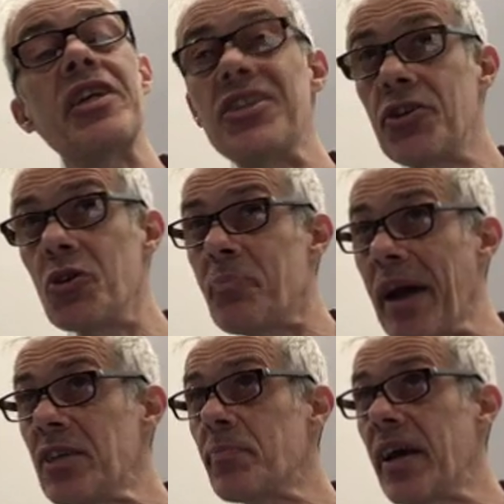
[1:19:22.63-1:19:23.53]
is only two
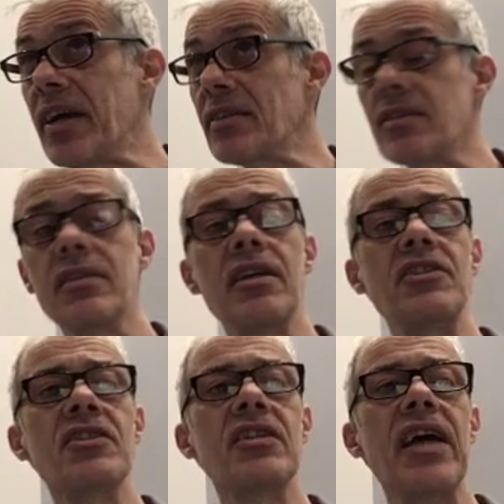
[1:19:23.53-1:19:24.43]
base pairs.
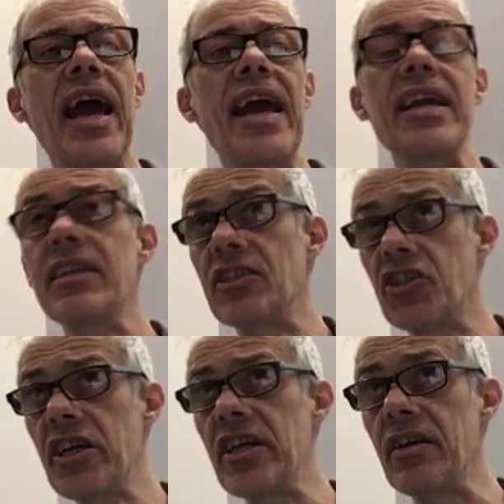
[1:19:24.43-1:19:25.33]
It's just an A and a
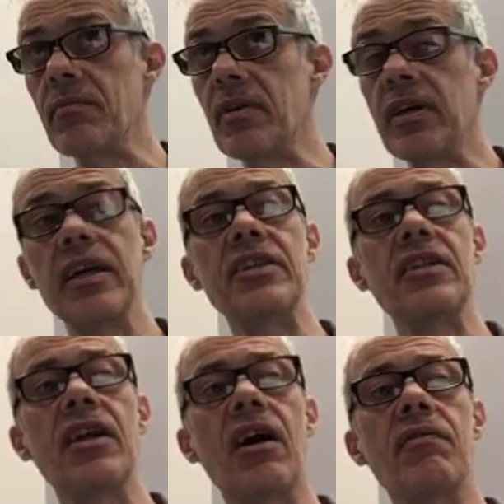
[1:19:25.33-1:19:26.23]
G
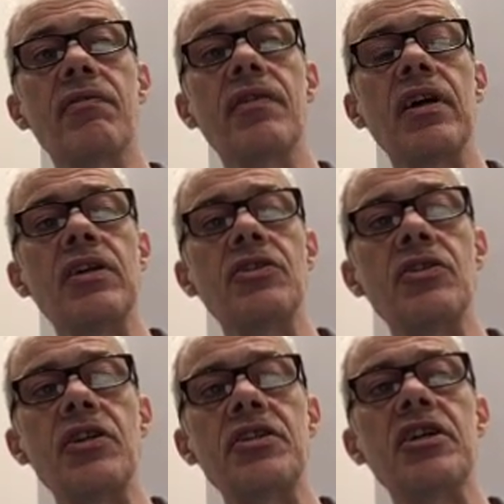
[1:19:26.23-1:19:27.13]
is enough
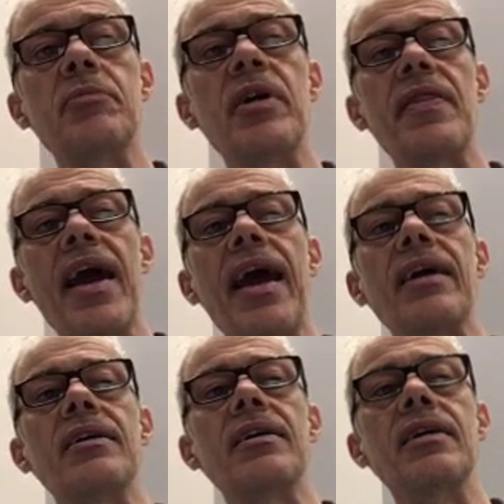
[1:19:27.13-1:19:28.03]
to determine
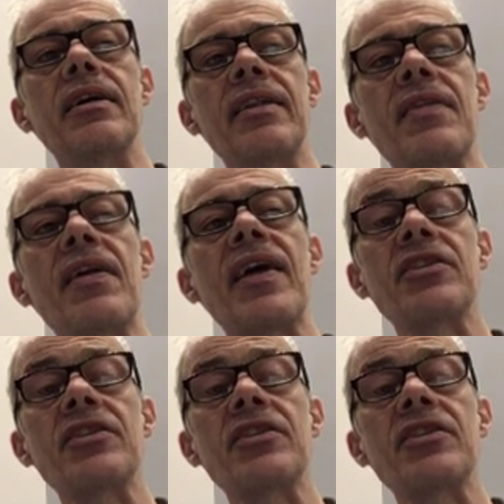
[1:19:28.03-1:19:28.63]
that. that, that